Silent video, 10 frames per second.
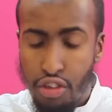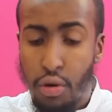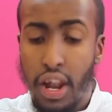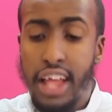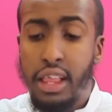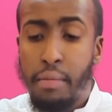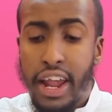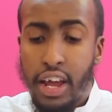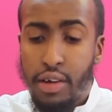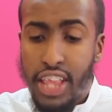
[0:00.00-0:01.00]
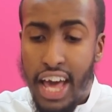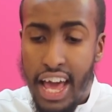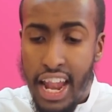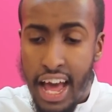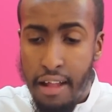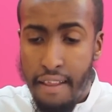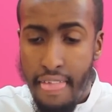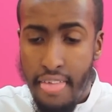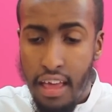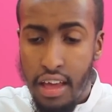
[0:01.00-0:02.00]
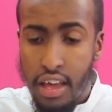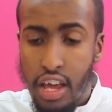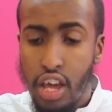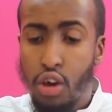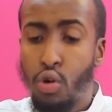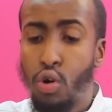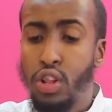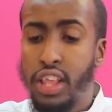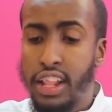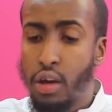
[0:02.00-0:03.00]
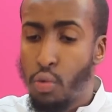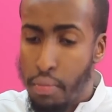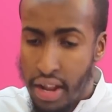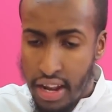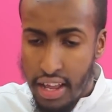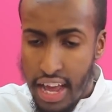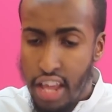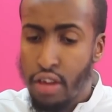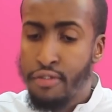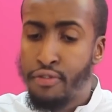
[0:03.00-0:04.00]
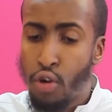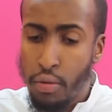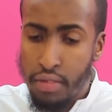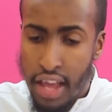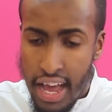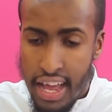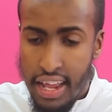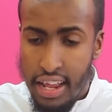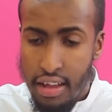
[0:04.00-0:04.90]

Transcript: So Allah Ta'ala, He ordered the woman and He informed her